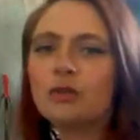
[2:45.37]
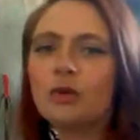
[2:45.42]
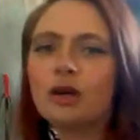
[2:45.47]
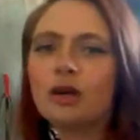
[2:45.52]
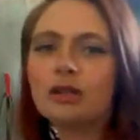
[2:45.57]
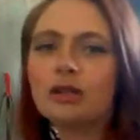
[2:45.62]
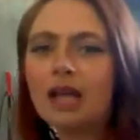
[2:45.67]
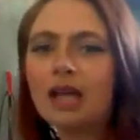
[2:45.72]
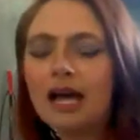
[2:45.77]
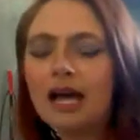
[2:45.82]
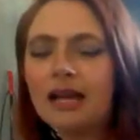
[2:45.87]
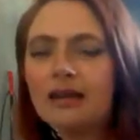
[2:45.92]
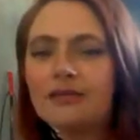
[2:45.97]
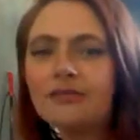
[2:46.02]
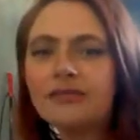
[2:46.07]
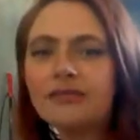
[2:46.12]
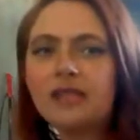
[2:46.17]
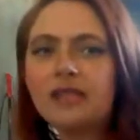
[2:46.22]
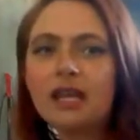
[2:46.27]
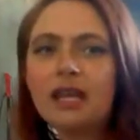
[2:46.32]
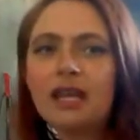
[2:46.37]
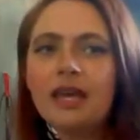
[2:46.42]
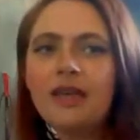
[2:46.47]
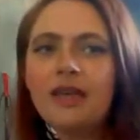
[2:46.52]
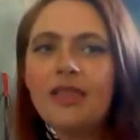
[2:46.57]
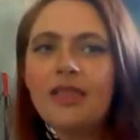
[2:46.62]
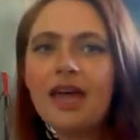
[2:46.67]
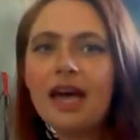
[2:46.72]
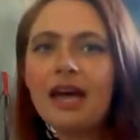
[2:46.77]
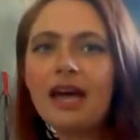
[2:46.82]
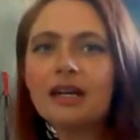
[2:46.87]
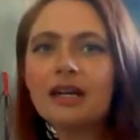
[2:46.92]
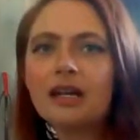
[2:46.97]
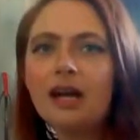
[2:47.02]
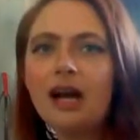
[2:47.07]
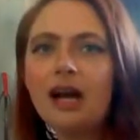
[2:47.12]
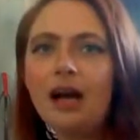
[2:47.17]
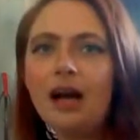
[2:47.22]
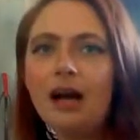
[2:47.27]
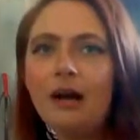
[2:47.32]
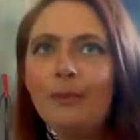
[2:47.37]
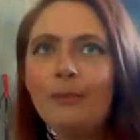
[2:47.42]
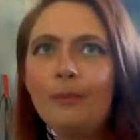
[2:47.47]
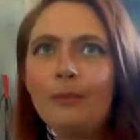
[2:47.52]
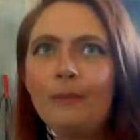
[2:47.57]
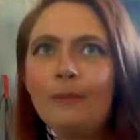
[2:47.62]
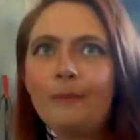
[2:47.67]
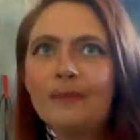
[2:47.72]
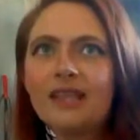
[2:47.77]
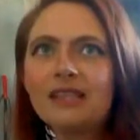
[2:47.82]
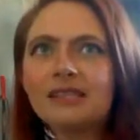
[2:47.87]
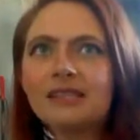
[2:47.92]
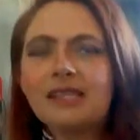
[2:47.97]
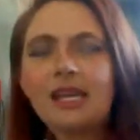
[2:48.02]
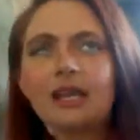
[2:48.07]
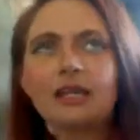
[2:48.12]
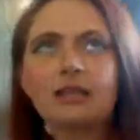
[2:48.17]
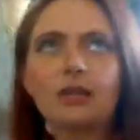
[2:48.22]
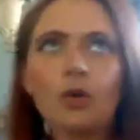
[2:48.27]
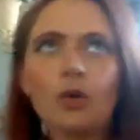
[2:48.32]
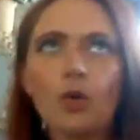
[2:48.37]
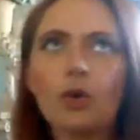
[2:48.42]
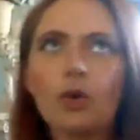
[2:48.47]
our lives that it's like the